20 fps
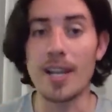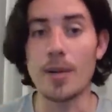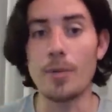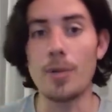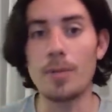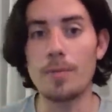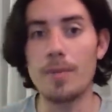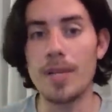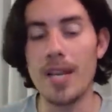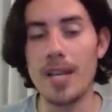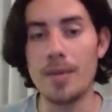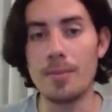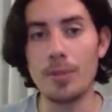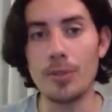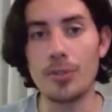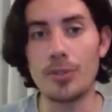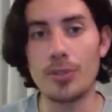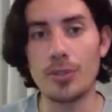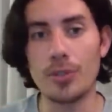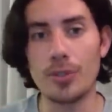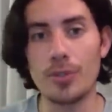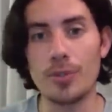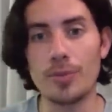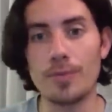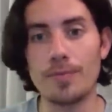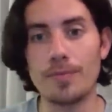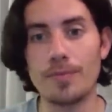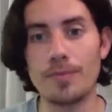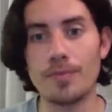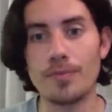will be able
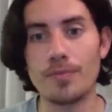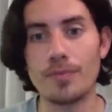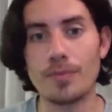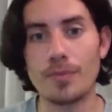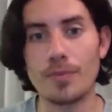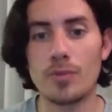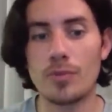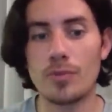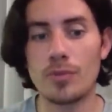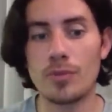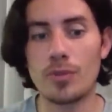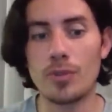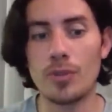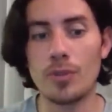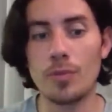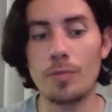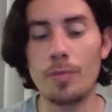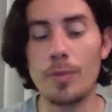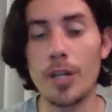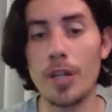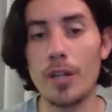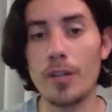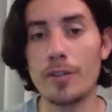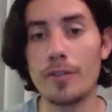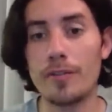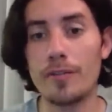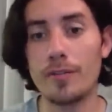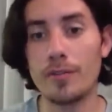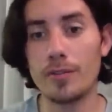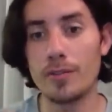to
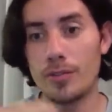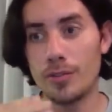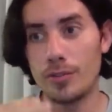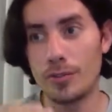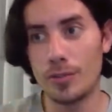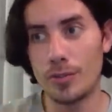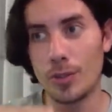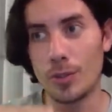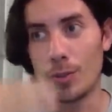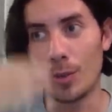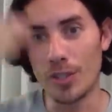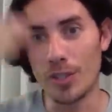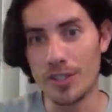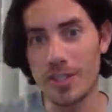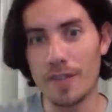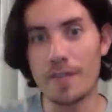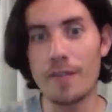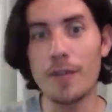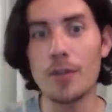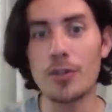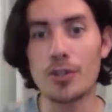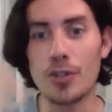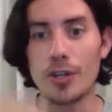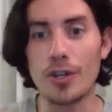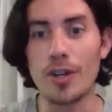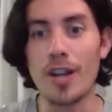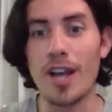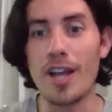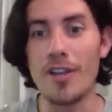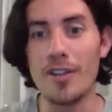build towards the
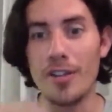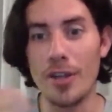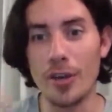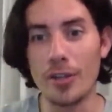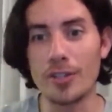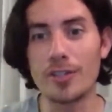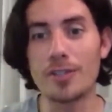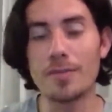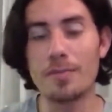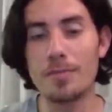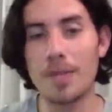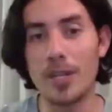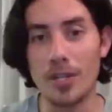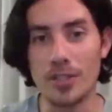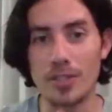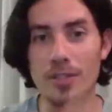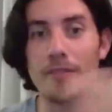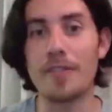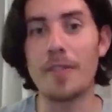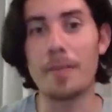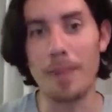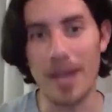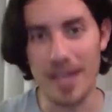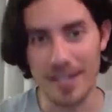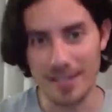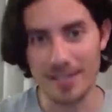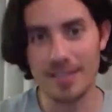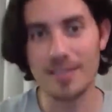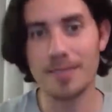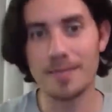future and not because of the
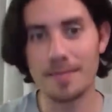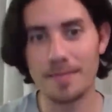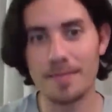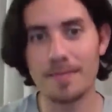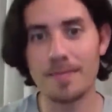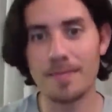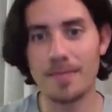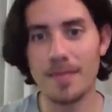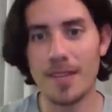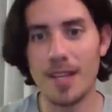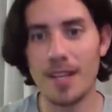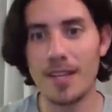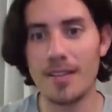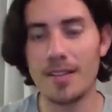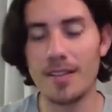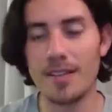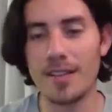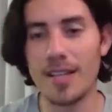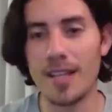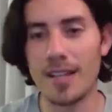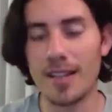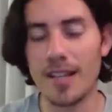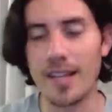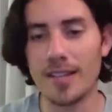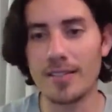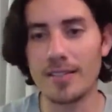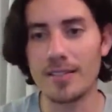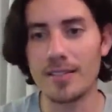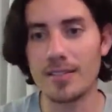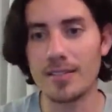past in that
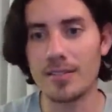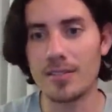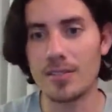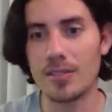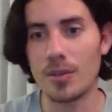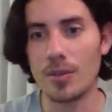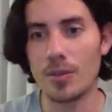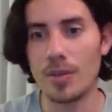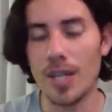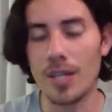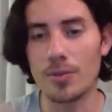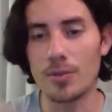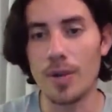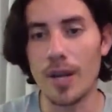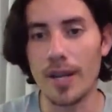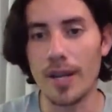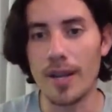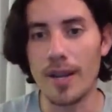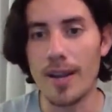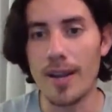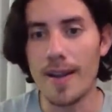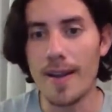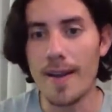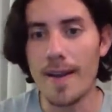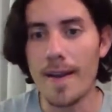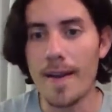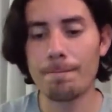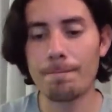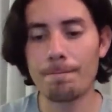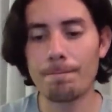land. So that's why
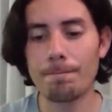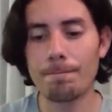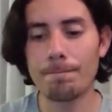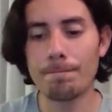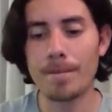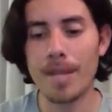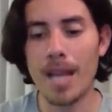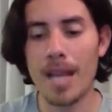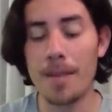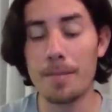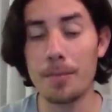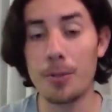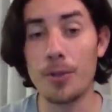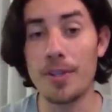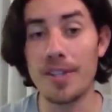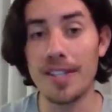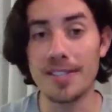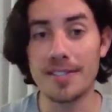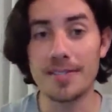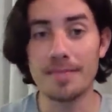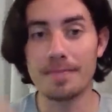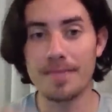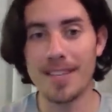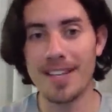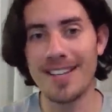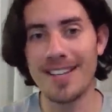I am doing this.